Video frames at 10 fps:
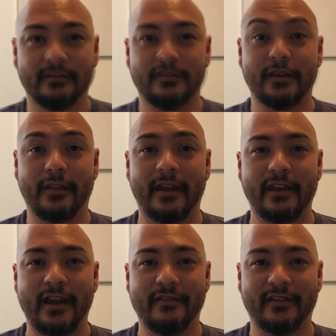So there
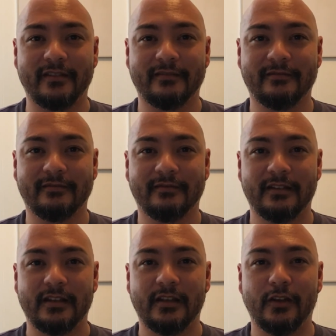you have it.
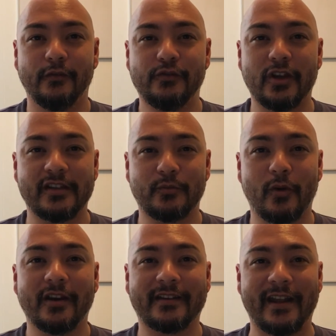You've just
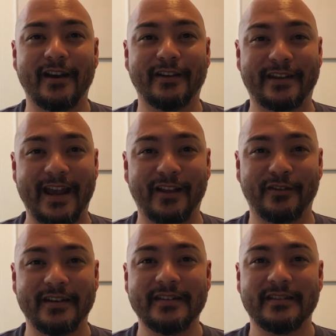worked out your
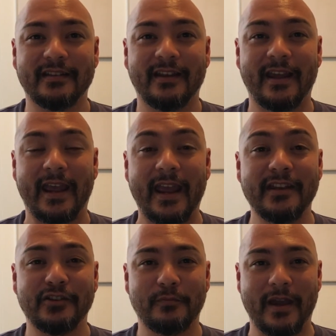calories
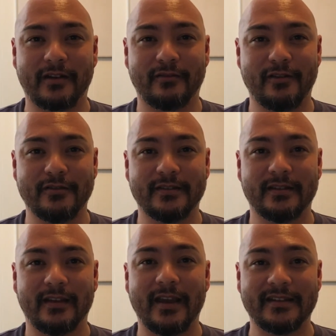and your
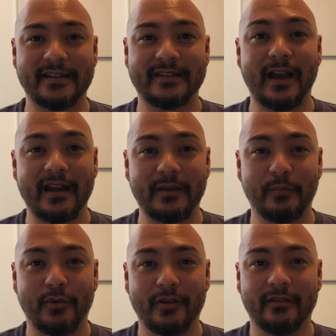macros as a
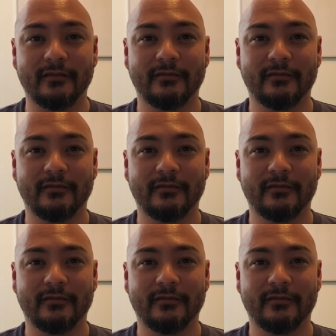starting point.